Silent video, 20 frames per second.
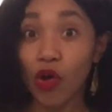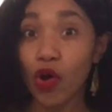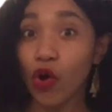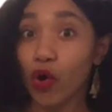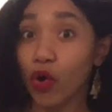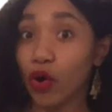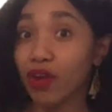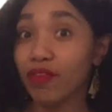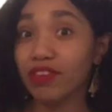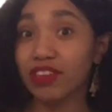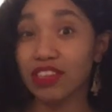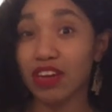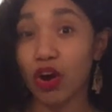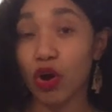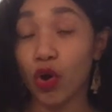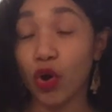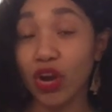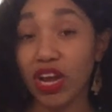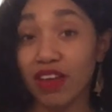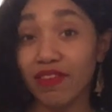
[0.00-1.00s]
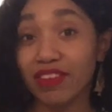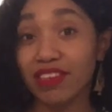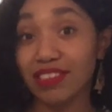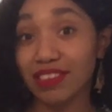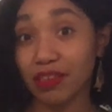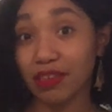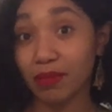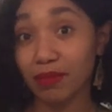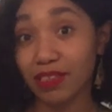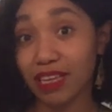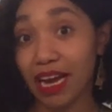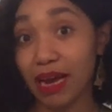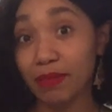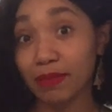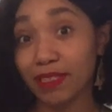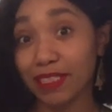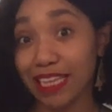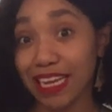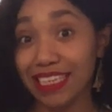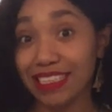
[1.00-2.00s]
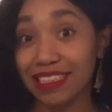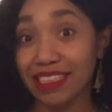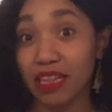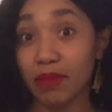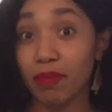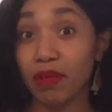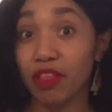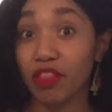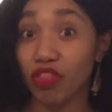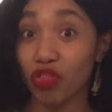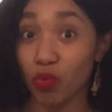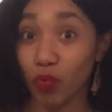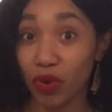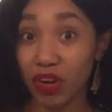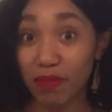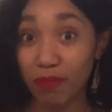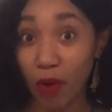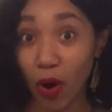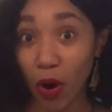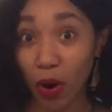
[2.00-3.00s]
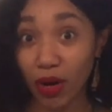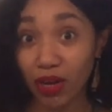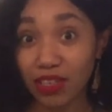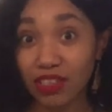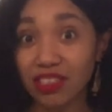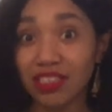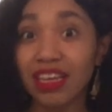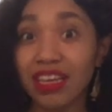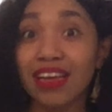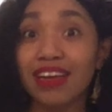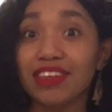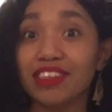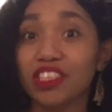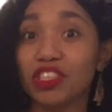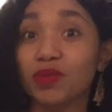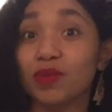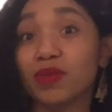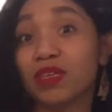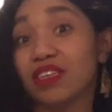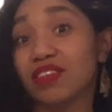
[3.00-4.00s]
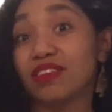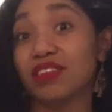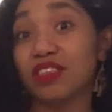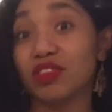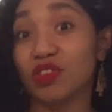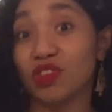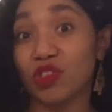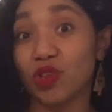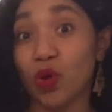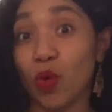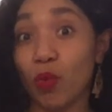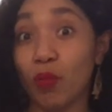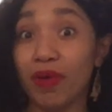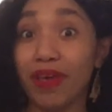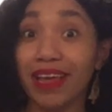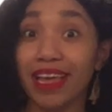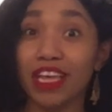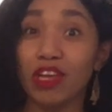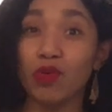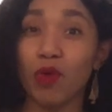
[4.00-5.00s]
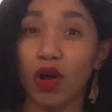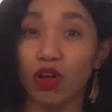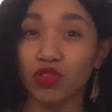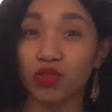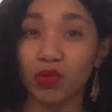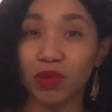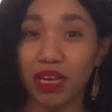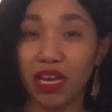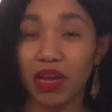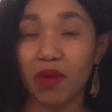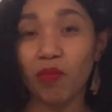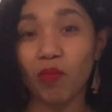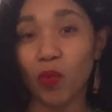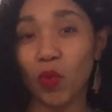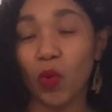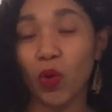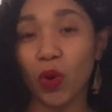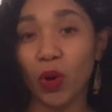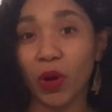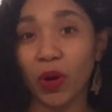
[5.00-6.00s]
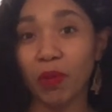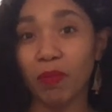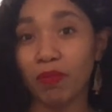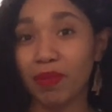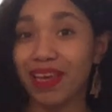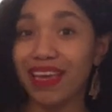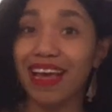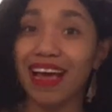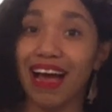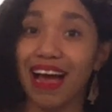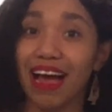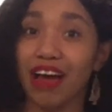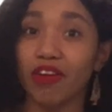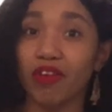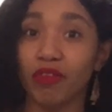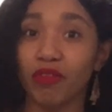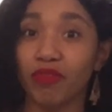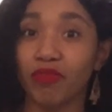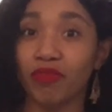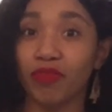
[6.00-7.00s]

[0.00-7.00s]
or even sometimes slice them in 3 parts, just because they're so big, and you also get more meat out of,